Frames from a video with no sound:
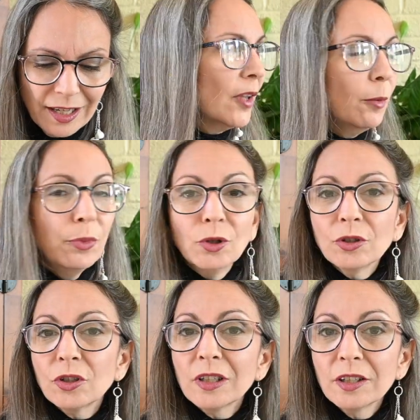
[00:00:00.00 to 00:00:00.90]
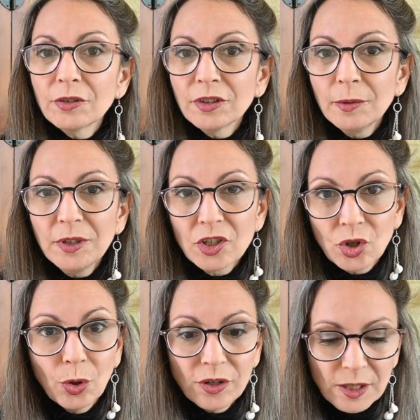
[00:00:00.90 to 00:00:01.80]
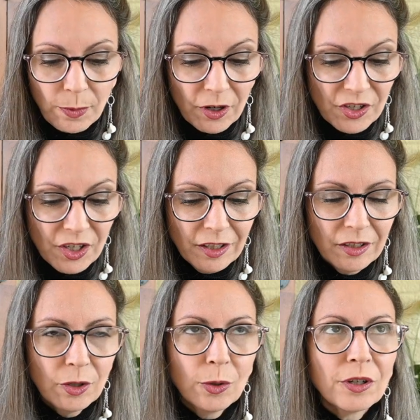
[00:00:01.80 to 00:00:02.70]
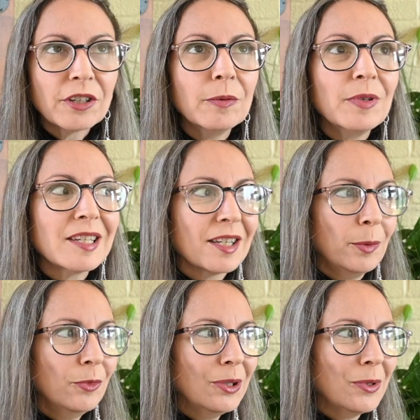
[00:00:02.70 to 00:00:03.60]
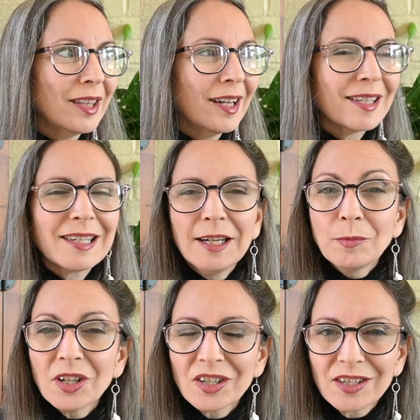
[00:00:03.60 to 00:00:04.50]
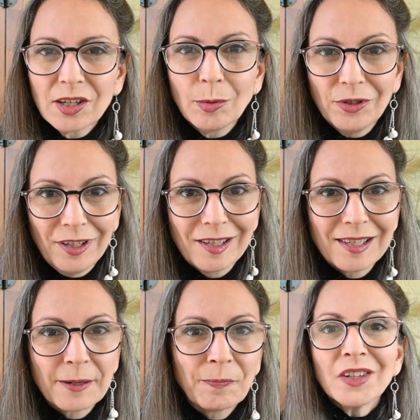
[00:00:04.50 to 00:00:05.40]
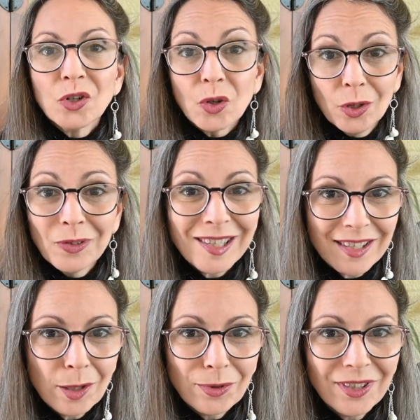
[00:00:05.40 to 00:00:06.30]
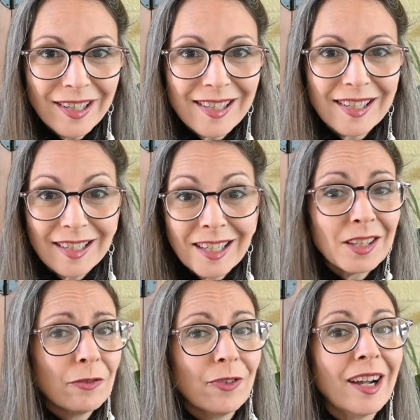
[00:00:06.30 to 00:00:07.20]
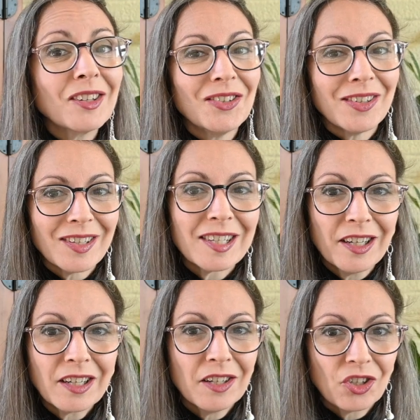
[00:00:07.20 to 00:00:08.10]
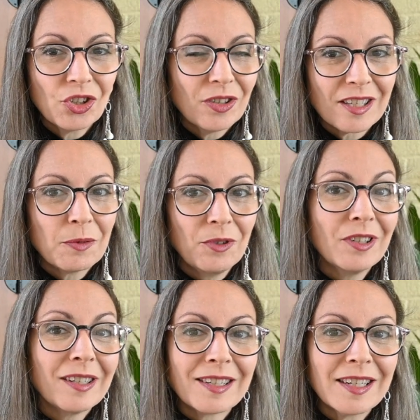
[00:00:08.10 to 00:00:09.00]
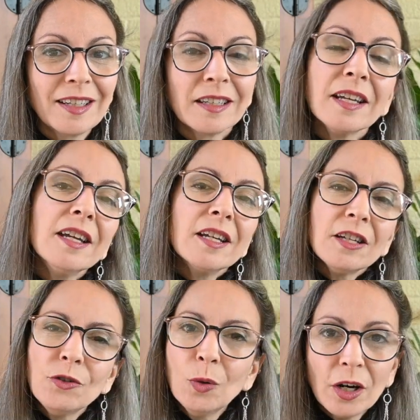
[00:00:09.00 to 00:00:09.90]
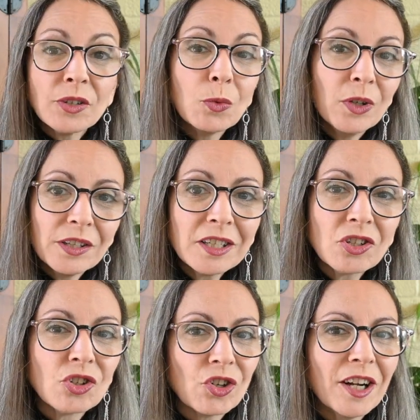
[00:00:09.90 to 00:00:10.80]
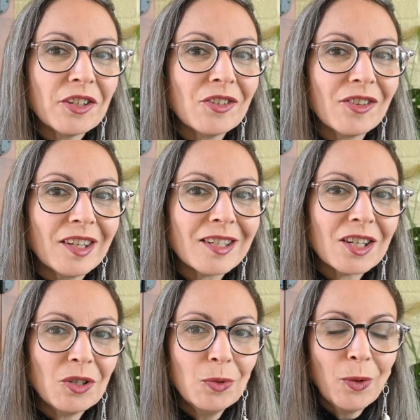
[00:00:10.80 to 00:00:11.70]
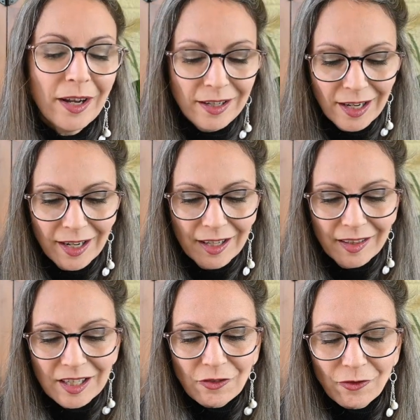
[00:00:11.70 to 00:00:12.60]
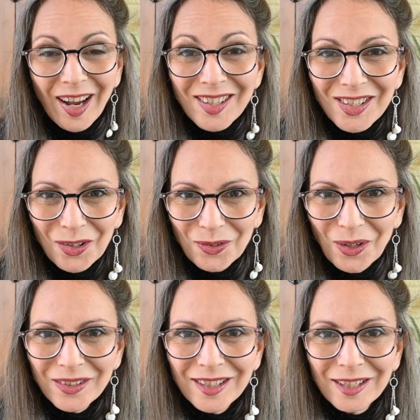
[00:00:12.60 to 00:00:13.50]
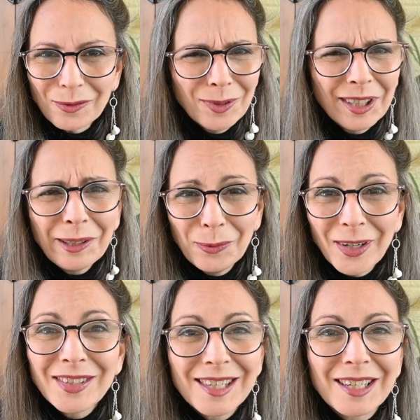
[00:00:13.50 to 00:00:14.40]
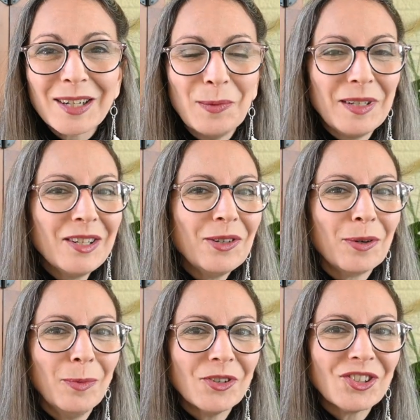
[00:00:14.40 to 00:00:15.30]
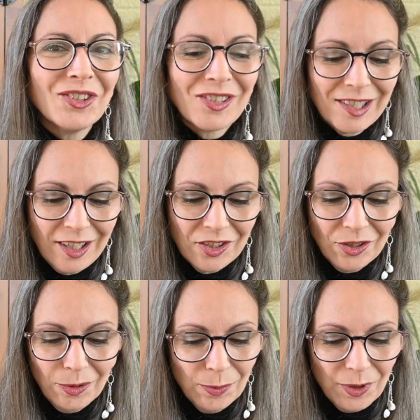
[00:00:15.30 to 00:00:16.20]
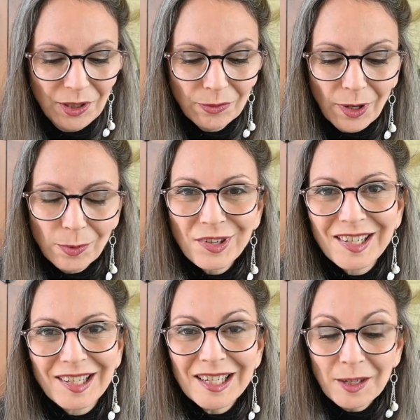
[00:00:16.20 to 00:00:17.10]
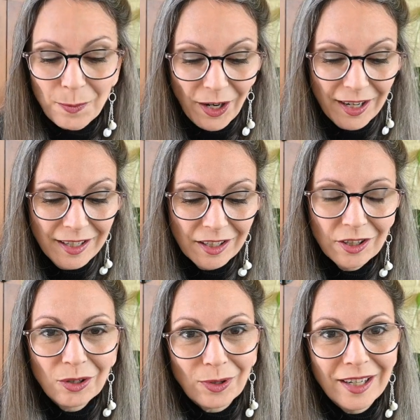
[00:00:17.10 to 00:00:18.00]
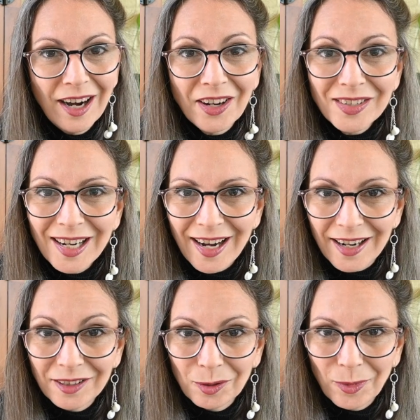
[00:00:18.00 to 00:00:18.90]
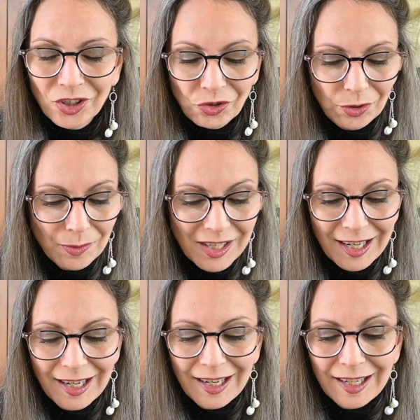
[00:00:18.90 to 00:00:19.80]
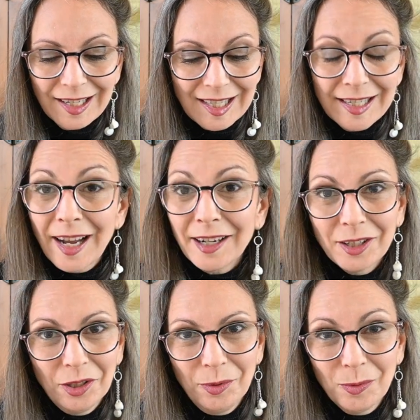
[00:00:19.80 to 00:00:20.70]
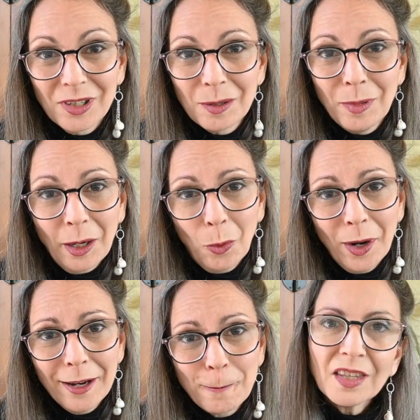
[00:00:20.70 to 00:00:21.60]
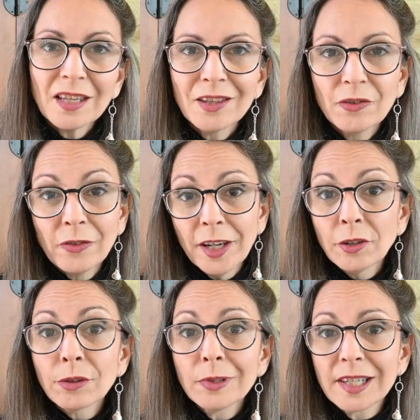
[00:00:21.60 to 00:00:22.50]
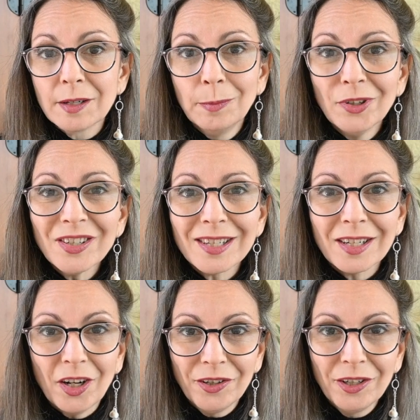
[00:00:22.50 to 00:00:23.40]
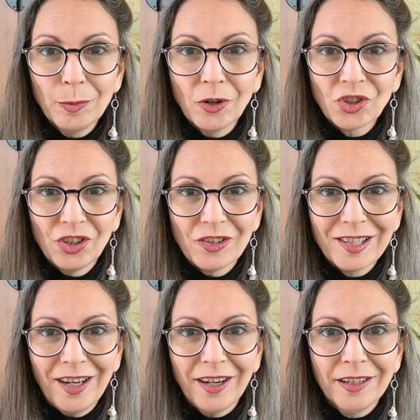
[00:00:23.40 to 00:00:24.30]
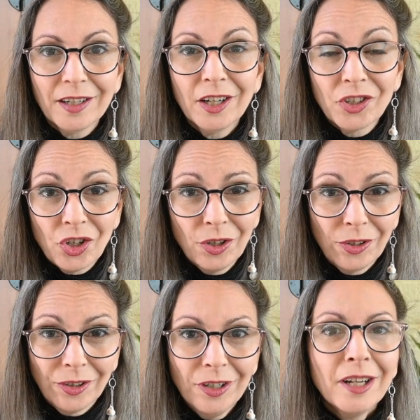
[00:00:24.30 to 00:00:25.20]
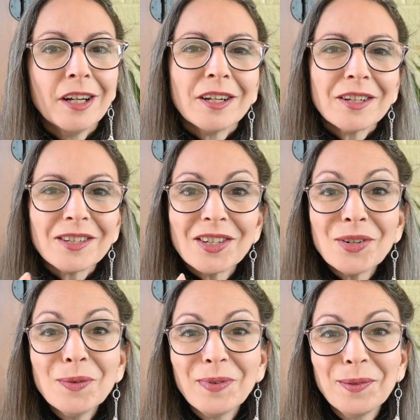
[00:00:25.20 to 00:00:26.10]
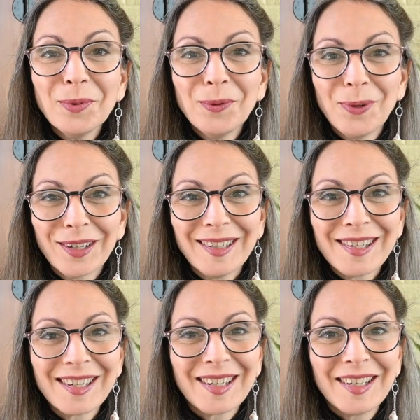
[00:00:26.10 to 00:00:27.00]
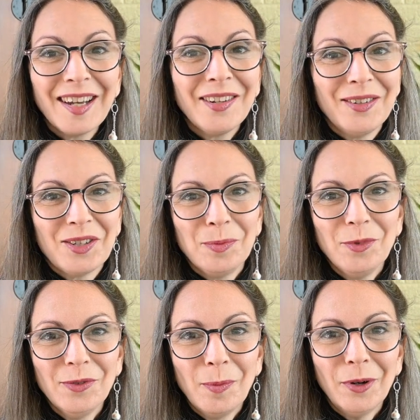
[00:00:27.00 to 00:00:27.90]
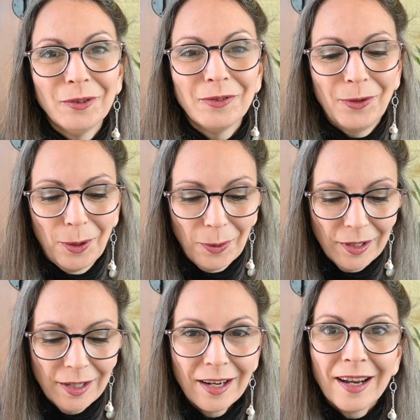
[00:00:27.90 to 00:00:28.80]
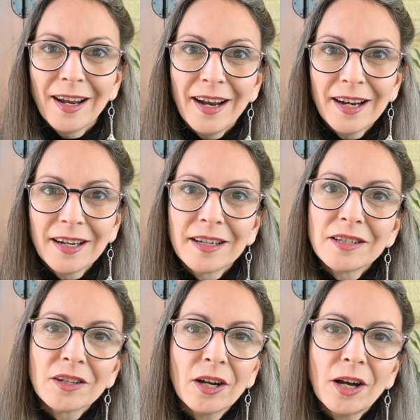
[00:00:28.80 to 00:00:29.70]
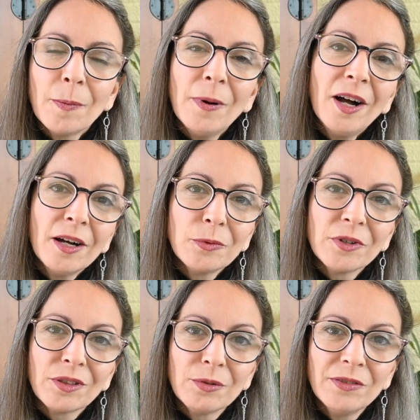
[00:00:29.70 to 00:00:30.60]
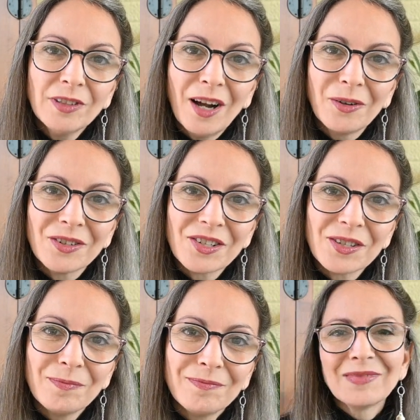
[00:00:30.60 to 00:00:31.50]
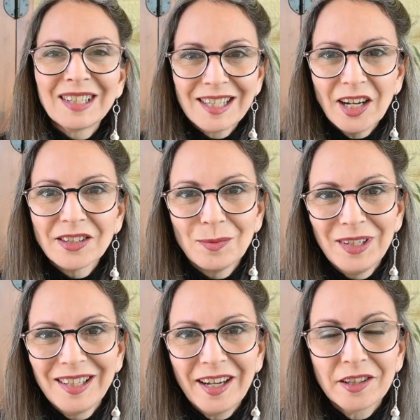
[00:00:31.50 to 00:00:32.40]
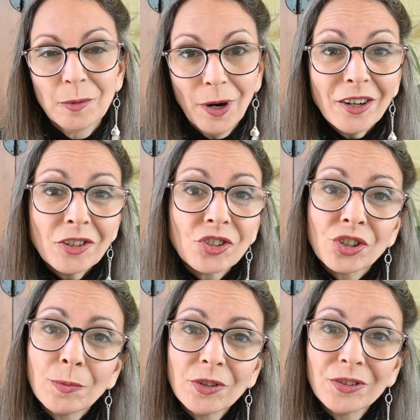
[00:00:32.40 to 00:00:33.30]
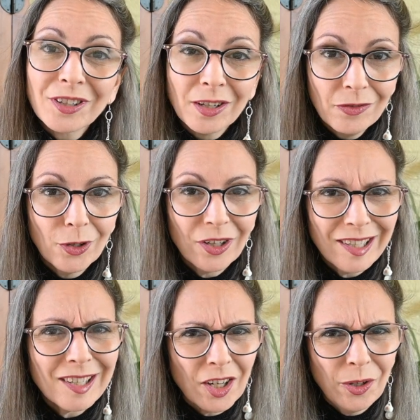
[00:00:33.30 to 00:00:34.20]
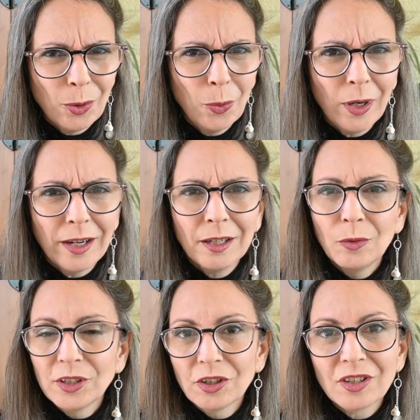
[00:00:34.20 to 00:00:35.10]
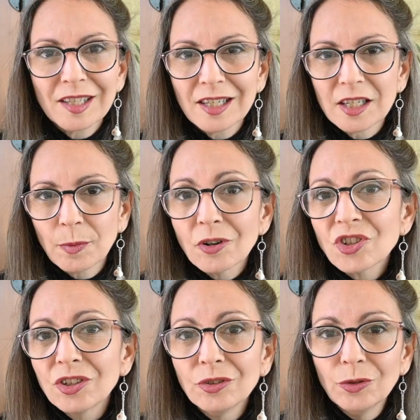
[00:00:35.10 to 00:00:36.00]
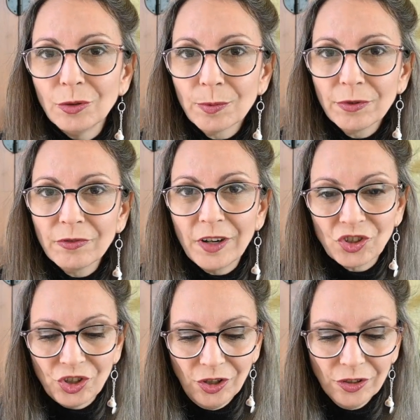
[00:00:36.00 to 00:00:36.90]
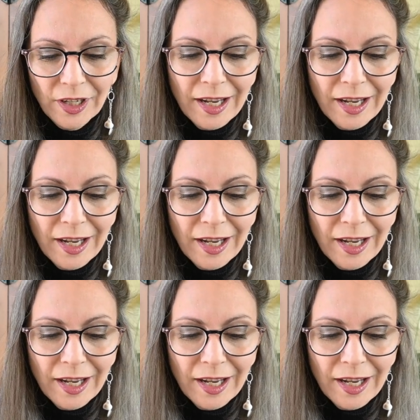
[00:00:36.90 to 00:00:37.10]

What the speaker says: A bull could literally be a Taurus person, or it could be someone with that same stubbornness. Your own stubbornness, it's a factor in the stuckness you're experiencing. If you aren't willing to try to do things a new way, this fast growth that really wants to come into your emotional sector, being represented by the greyhound and the mushrooms, it's not going to be able to make way. The final 3 symbols on the emotional side, a turtle, 2 people working together to move a boat forward, and a pot with 3 flowers. This tells me that the partnership you're looking for is on the way, whether this is personal or professional.